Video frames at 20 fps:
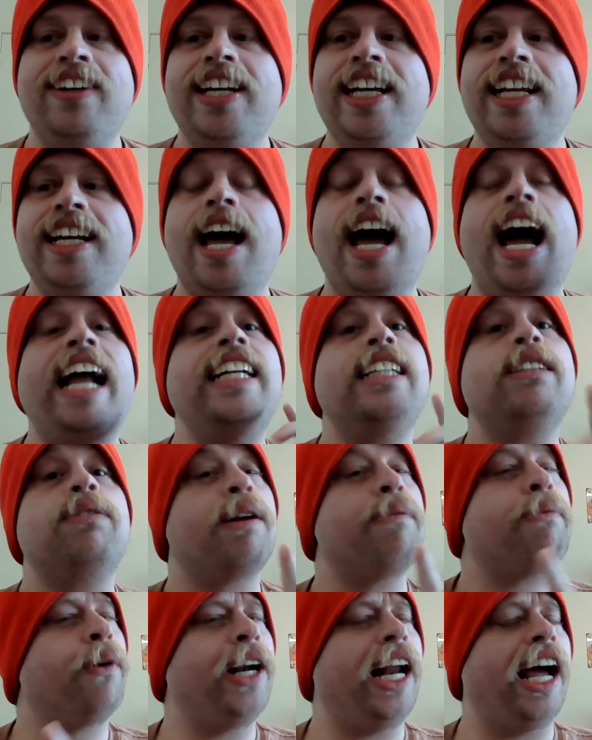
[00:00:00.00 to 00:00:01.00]
to it. I just
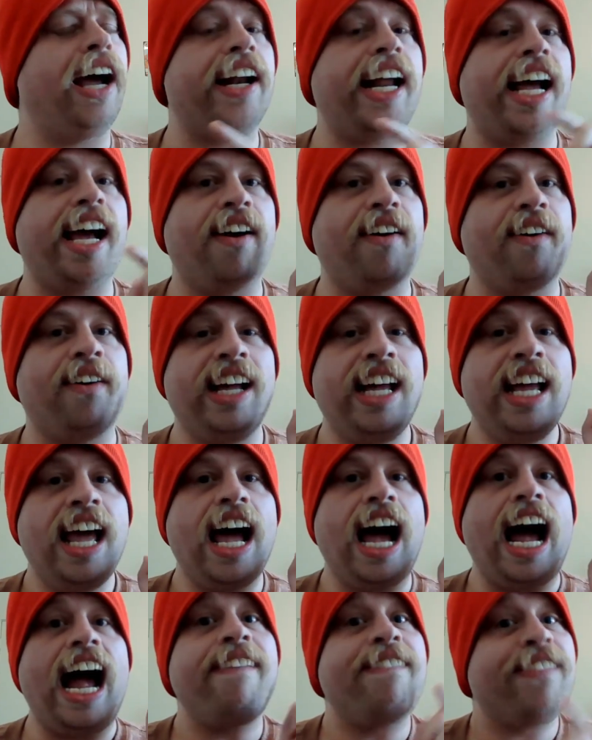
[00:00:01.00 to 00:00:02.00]
want to point out how
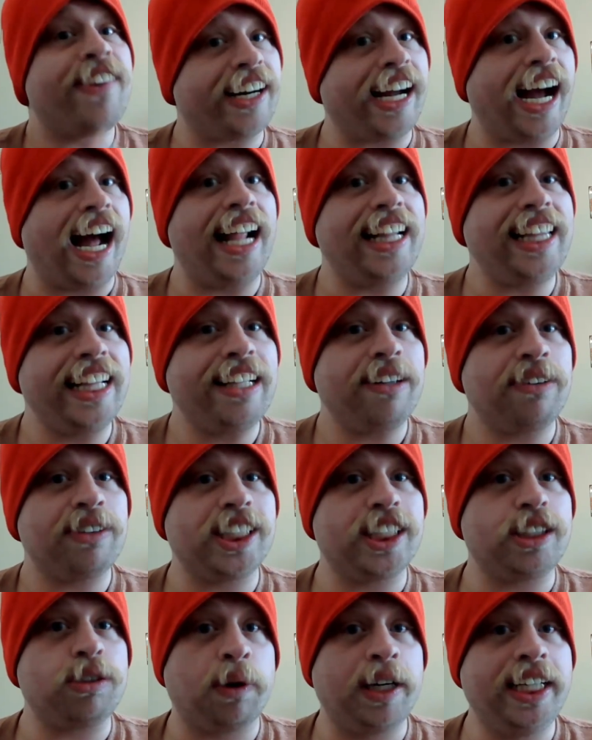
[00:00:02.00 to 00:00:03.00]
I forgot that there
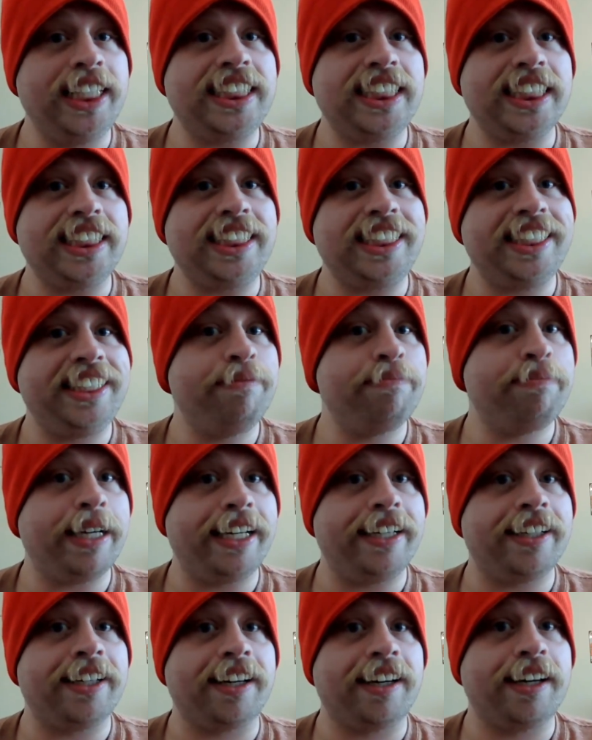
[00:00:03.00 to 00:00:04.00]
was a 2016
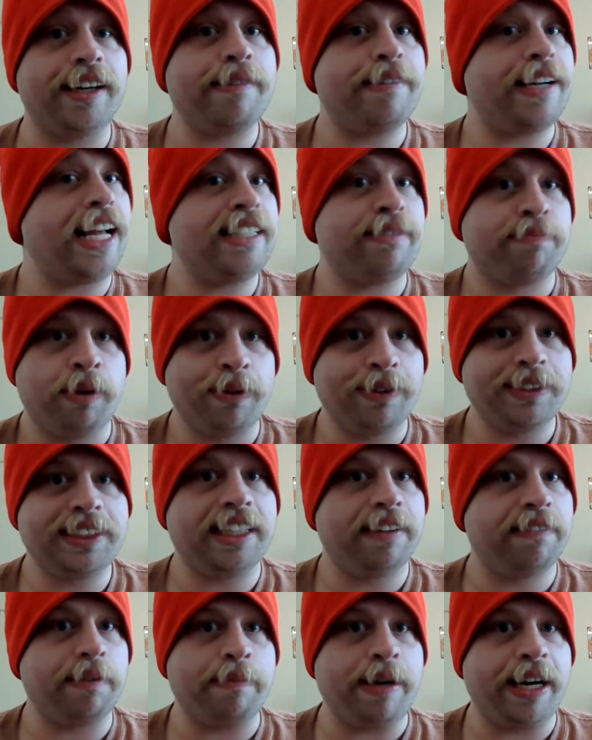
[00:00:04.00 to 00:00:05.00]
Ben-Hur, as
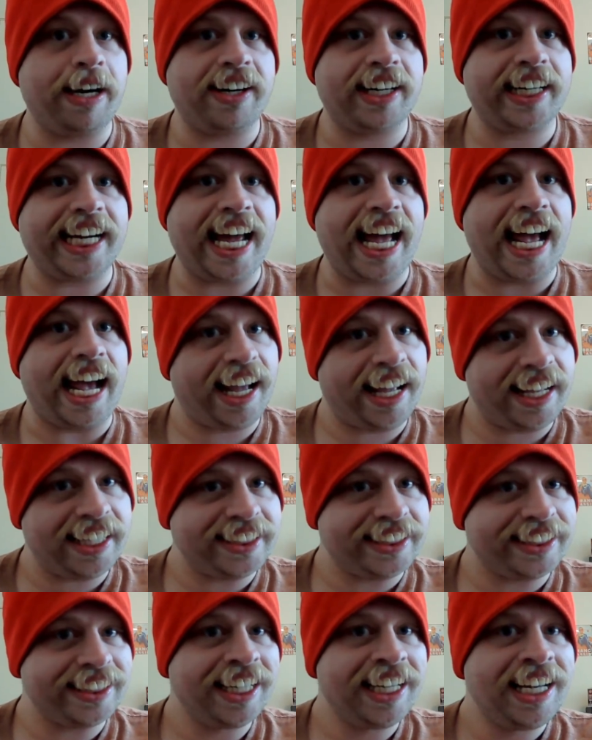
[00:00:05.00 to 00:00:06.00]
most of America
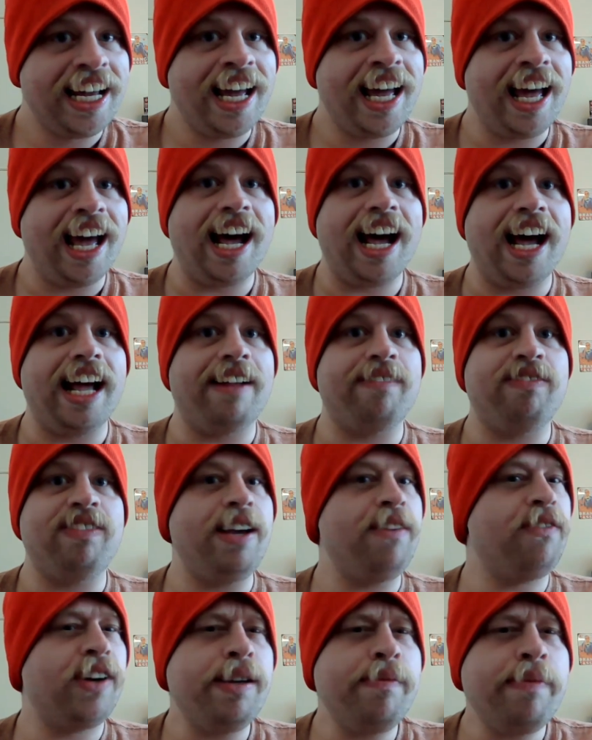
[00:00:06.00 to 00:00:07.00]
has.
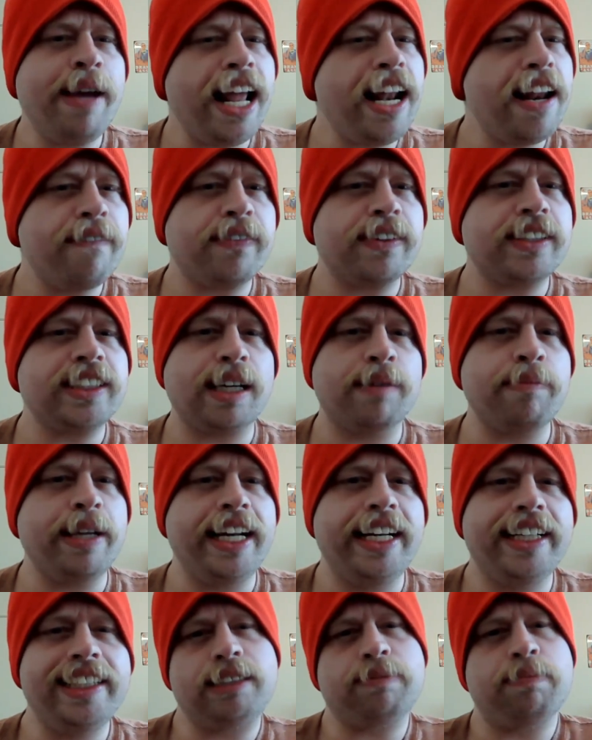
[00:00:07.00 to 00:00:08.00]
They remade it for some
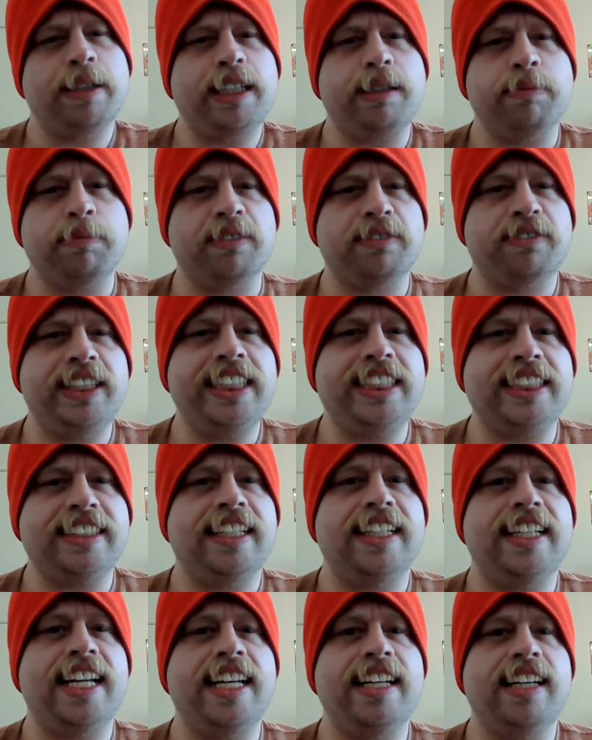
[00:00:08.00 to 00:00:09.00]
inexplicable
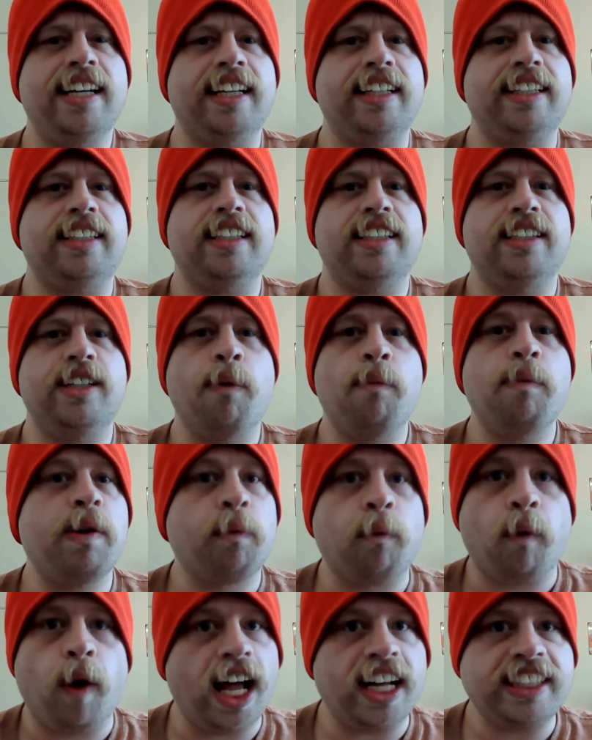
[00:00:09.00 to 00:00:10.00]
reason, and then like no
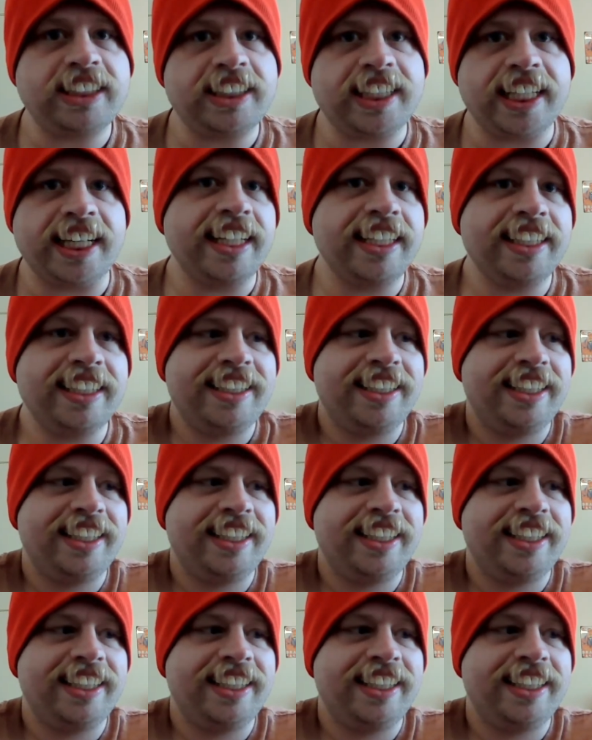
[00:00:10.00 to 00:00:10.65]
one watched it.